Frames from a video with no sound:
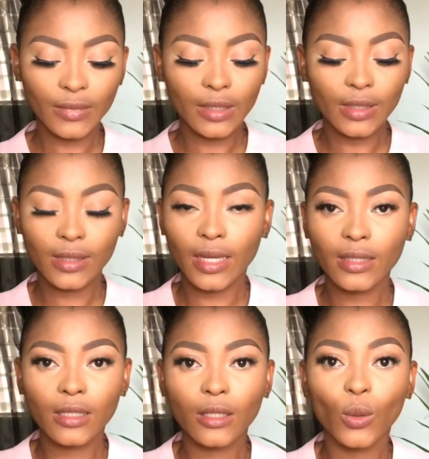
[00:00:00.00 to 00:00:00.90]

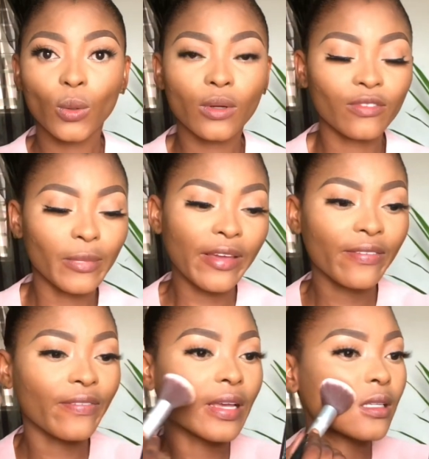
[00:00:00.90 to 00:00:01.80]
setting the whole of my
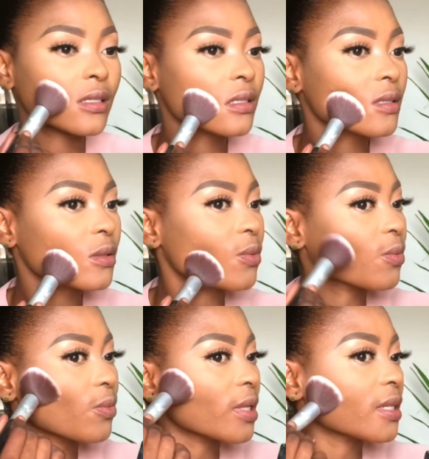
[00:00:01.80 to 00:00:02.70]
face
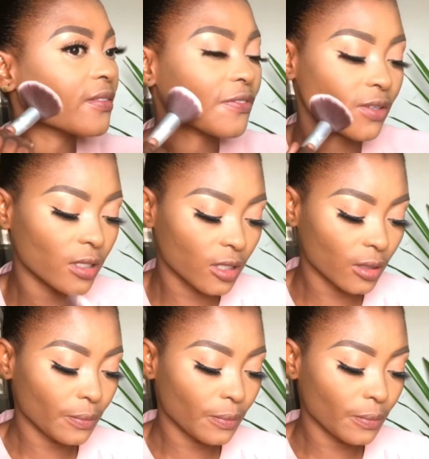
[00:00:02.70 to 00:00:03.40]
with a finishing